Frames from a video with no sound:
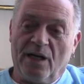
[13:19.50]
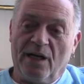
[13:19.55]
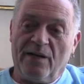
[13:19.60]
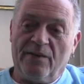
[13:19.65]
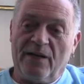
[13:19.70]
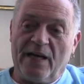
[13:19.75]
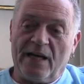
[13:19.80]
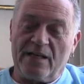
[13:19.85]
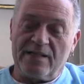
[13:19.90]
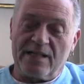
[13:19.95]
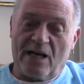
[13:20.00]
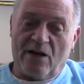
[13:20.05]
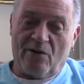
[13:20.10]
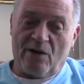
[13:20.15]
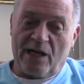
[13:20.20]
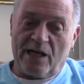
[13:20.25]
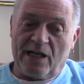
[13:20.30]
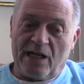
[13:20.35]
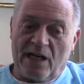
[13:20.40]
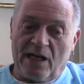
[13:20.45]
And that's how
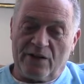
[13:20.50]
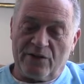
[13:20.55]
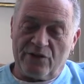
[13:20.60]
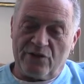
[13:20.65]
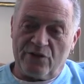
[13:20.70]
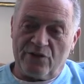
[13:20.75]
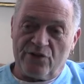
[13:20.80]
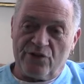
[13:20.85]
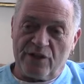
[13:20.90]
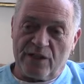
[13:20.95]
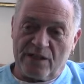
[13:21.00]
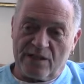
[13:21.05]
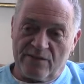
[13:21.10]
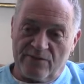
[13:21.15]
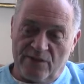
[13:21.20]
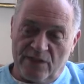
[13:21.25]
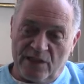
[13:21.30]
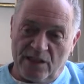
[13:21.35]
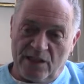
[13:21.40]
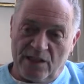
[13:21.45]
I got to
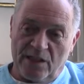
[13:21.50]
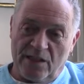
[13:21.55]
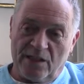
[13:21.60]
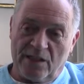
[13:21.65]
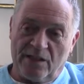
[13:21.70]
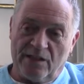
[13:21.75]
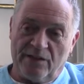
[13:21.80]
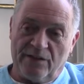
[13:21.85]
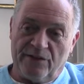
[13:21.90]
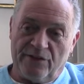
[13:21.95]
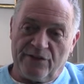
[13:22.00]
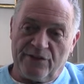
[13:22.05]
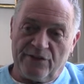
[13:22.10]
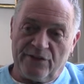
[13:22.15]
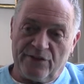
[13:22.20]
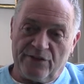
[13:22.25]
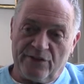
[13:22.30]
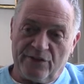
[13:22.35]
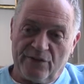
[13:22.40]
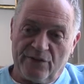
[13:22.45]
GSV and
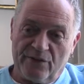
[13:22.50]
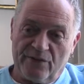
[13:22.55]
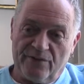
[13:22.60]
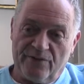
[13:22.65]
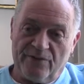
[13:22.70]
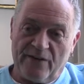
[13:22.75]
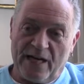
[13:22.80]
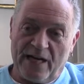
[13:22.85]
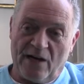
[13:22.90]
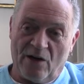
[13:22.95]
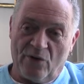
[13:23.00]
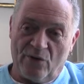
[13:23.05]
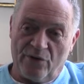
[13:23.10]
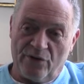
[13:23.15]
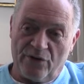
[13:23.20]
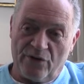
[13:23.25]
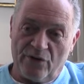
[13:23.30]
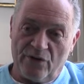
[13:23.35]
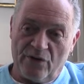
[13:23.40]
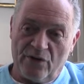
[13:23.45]

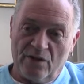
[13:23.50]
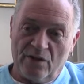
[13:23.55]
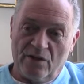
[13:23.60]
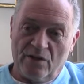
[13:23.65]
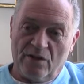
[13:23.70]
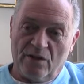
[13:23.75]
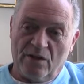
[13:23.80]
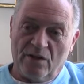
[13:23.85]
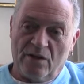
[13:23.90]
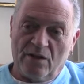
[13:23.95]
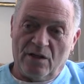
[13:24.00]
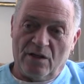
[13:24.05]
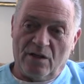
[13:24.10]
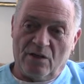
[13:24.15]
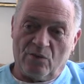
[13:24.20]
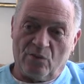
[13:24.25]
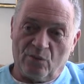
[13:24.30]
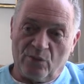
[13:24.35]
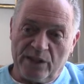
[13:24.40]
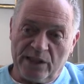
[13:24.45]
found
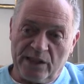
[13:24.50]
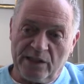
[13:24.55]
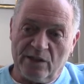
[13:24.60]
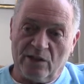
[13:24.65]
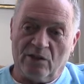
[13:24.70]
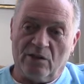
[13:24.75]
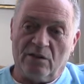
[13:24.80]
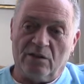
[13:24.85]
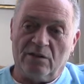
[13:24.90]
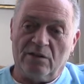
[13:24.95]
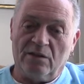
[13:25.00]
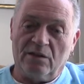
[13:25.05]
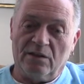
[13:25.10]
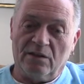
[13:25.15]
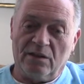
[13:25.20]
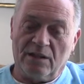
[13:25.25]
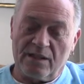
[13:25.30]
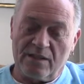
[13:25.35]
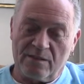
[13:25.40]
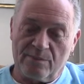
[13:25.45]
a real
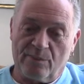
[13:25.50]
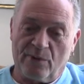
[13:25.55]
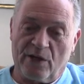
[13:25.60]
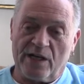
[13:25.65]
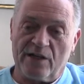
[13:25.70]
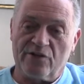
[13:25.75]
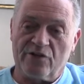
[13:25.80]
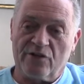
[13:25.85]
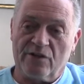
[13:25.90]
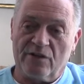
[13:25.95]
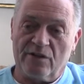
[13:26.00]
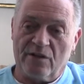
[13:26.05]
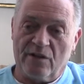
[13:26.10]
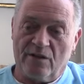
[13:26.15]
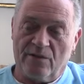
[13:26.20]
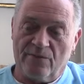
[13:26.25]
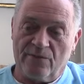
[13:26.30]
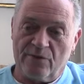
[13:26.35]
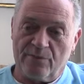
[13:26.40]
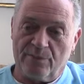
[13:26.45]
expression
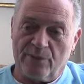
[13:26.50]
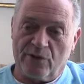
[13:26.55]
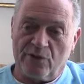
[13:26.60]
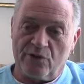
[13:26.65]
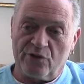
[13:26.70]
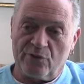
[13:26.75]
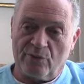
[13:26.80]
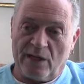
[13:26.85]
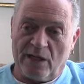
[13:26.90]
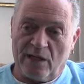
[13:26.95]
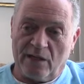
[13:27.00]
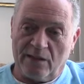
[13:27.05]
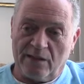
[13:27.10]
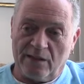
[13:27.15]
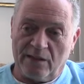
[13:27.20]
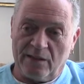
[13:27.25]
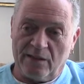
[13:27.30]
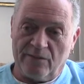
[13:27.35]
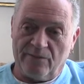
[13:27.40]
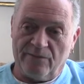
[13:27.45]
of
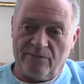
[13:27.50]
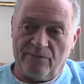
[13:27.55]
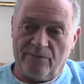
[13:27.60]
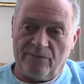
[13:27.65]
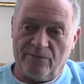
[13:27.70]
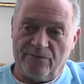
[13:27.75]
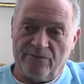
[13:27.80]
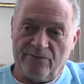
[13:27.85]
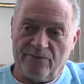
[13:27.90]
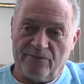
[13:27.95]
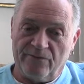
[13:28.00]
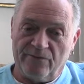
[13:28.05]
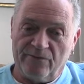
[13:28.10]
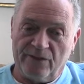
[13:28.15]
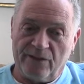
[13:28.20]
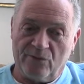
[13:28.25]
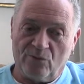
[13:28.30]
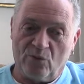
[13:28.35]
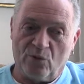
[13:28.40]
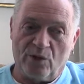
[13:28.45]
spirituality
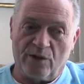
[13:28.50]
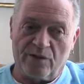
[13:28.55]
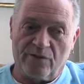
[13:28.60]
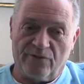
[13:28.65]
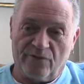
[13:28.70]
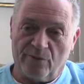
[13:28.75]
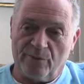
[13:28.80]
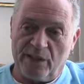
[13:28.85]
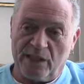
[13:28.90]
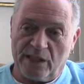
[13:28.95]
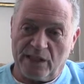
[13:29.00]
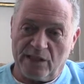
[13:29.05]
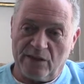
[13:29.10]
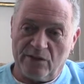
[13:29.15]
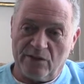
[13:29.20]
that worked for me.